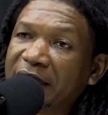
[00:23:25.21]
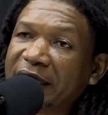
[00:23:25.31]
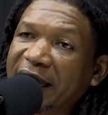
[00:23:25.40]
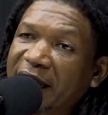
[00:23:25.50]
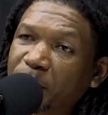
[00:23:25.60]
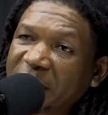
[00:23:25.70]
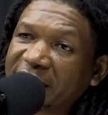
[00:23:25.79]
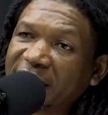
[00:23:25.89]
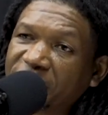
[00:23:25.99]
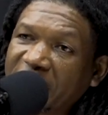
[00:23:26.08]
Your
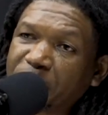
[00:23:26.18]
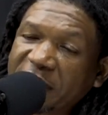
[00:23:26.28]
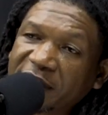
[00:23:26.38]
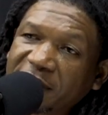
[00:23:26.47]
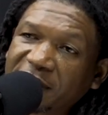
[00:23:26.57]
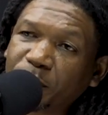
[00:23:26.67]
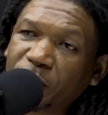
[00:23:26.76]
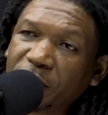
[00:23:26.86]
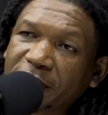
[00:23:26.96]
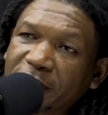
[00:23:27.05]
self-happiness is
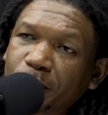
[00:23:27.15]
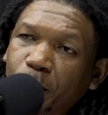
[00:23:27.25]
important.